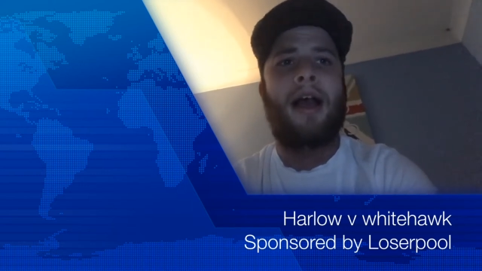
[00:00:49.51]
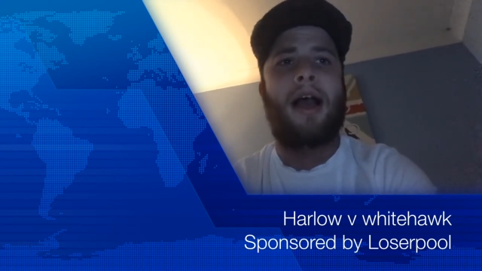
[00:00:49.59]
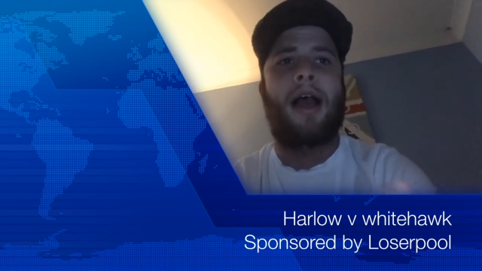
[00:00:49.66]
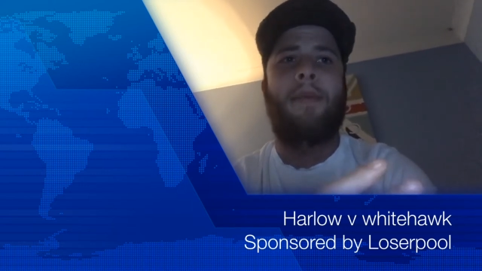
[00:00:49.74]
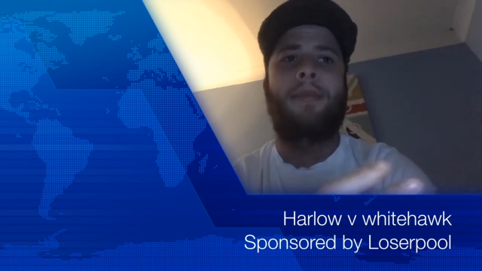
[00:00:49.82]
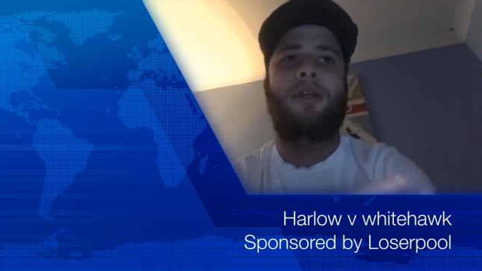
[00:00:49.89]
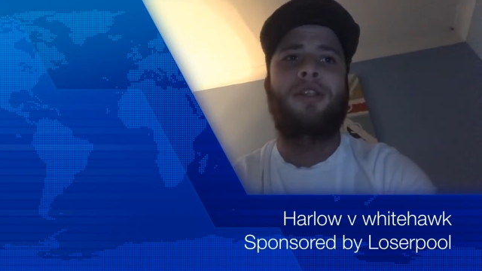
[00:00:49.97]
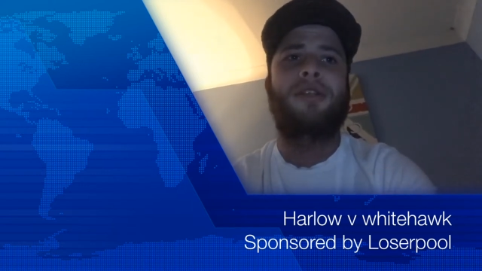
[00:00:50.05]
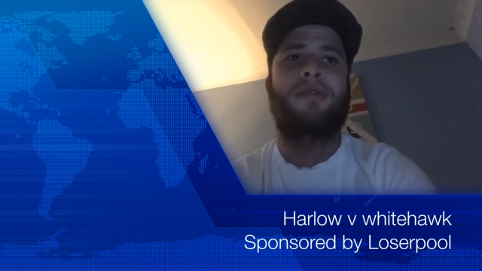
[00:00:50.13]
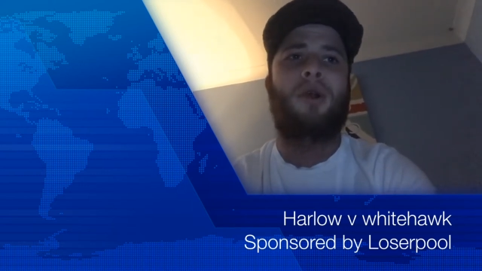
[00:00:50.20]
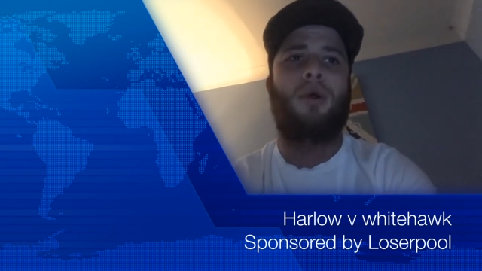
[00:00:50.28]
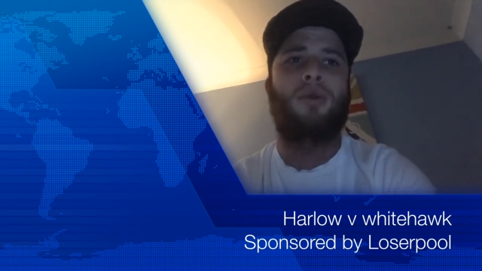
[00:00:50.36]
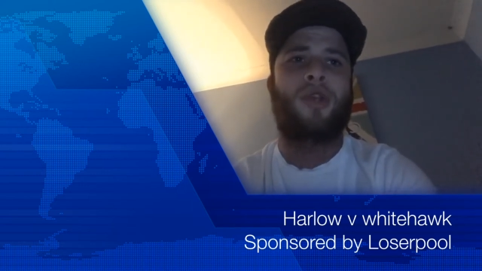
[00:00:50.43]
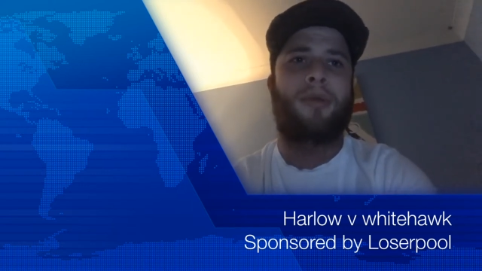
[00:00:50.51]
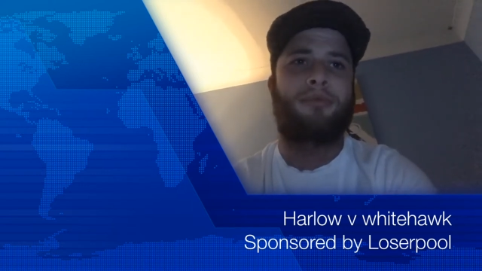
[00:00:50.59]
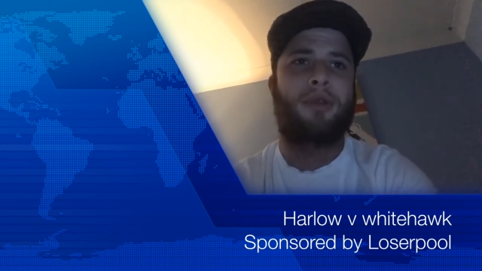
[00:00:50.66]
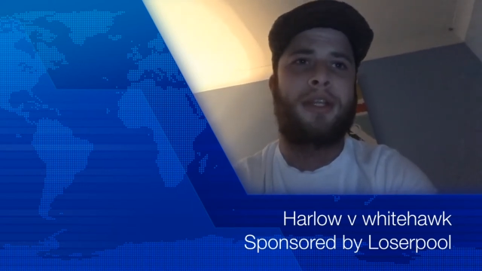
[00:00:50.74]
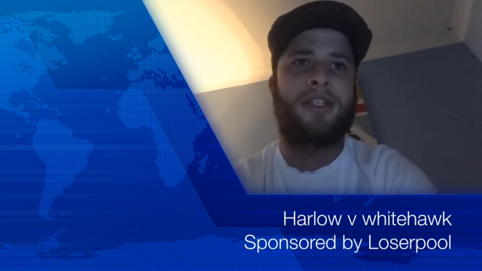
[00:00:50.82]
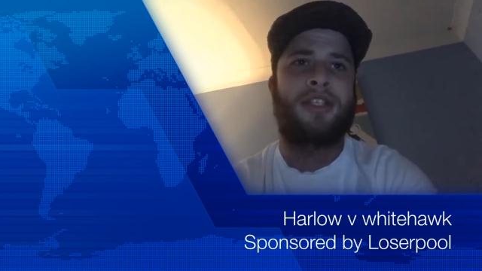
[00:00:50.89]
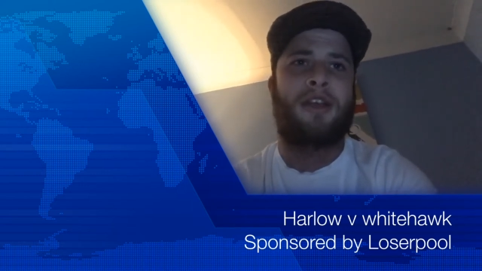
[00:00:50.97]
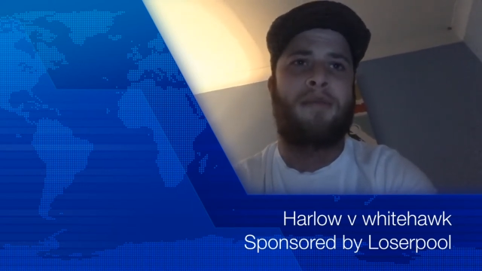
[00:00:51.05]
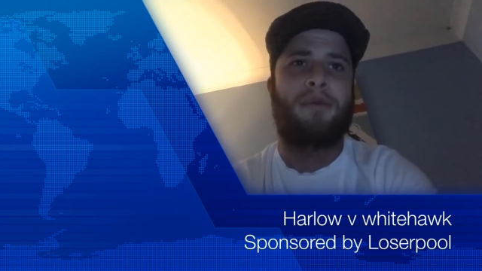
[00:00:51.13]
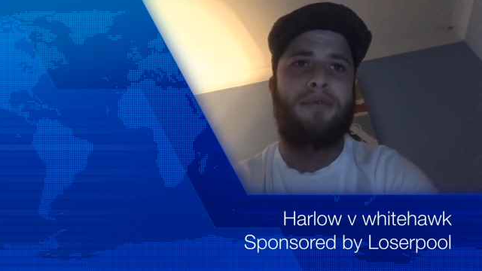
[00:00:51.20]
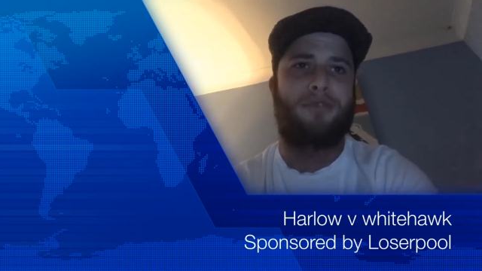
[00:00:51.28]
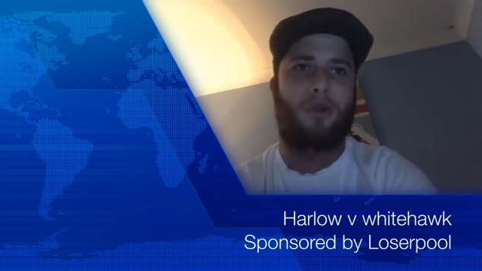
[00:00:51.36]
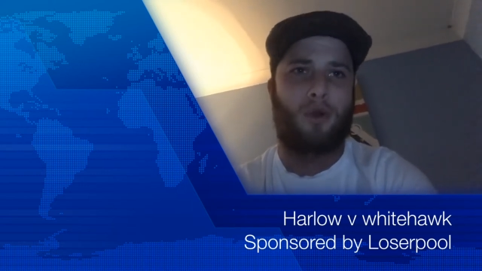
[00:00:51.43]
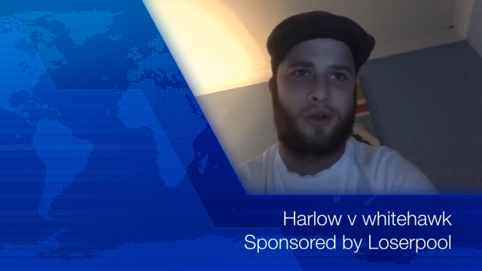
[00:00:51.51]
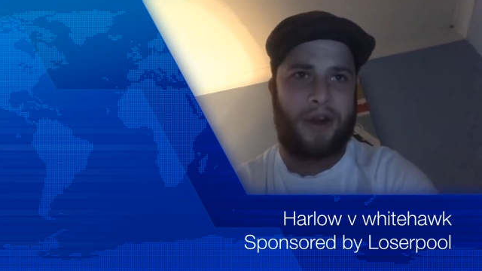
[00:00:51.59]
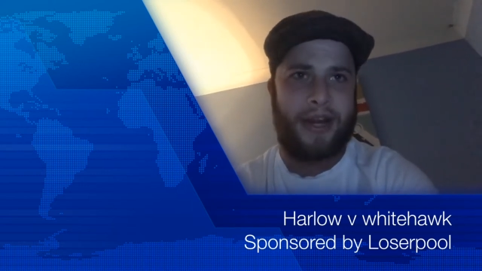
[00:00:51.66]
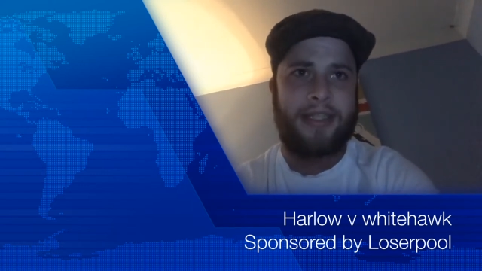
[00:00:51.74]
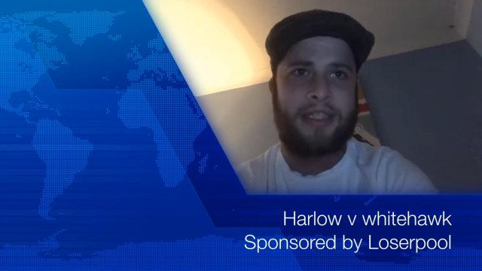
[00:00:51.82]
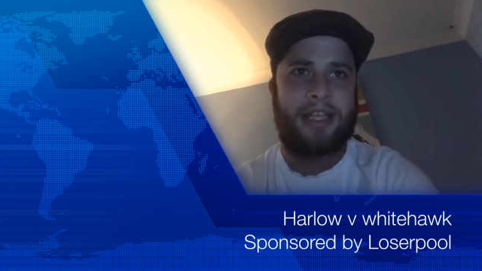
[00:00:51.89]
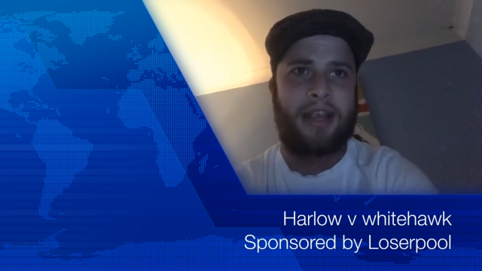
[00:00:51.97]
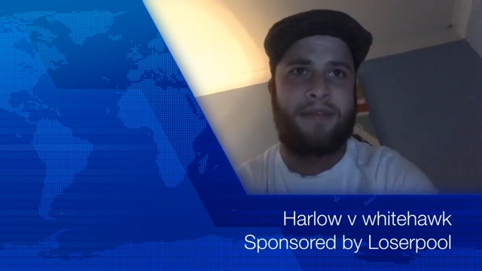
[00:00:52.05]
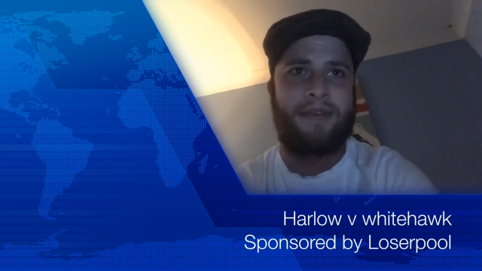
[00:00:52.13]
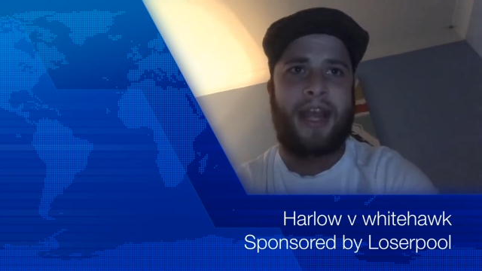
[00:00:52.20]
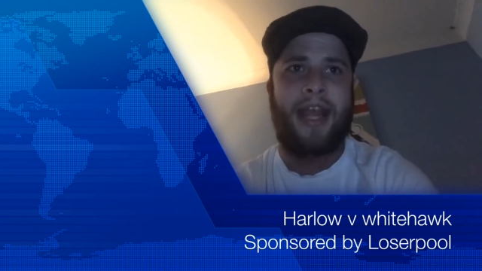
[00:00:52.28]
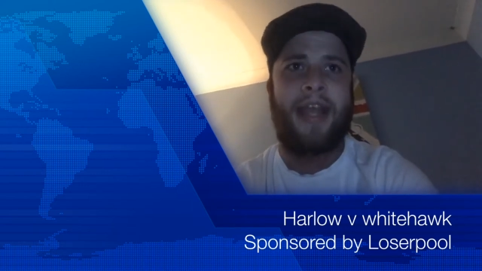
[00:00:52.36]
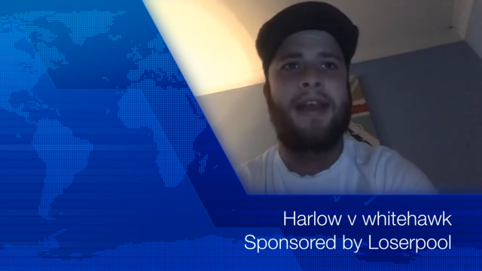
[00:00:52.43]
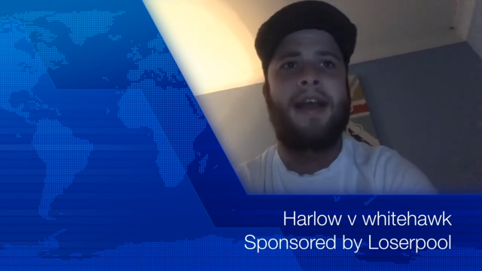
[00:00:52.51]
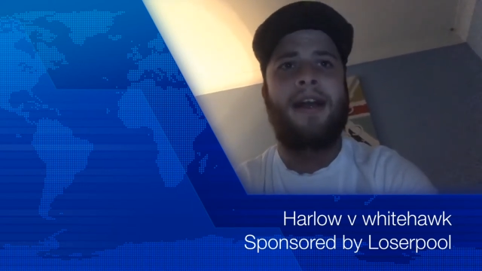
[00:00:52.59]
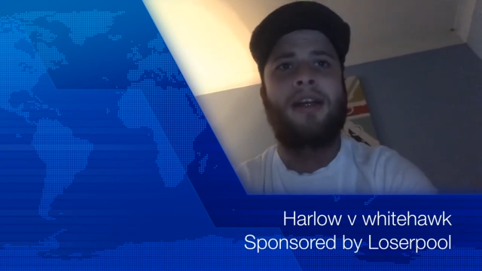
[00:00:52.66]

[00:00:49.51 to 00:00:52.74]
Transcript: Because, of course, I'm doing stuff with Your League TV,